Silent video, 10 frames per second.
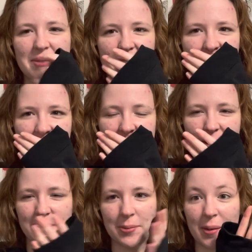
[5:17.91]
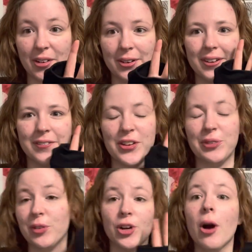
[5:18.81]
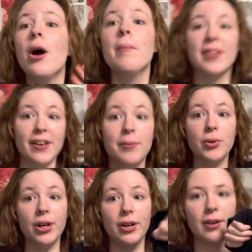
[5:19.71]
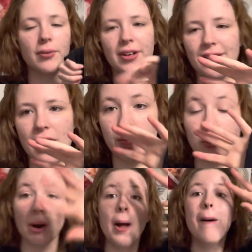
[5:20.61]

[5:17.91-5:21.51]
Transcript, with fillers: I felt so bad for my friend who couldn't fit their car, but that's not important. Well, it is kind of important.